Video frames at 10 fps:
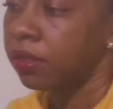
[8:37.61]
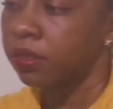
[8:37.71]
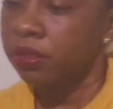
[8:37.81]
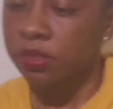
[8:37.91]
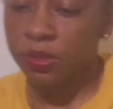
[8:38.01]

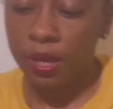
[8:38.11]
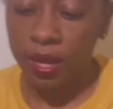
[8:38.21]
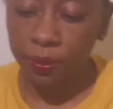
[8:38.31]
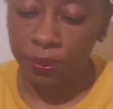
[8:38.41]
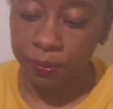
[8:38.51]
So I
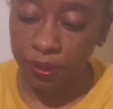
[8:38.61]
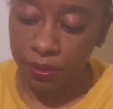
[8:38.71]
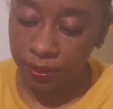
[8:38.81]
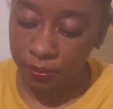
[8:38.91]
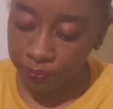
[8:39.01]
will be
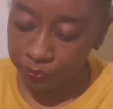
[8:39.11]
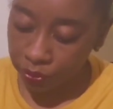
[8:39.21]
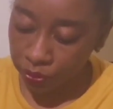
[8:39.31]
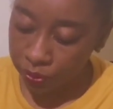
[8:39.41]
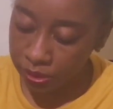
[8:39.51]

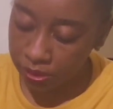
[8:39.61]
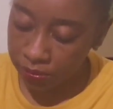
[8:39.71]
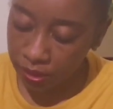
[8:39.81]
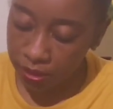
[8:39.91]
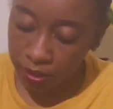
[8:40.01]
wetting my
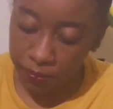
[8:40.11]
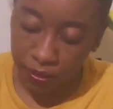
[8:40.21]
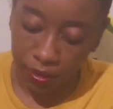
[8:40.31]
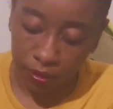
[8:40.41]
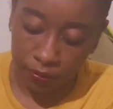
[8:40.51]
napkin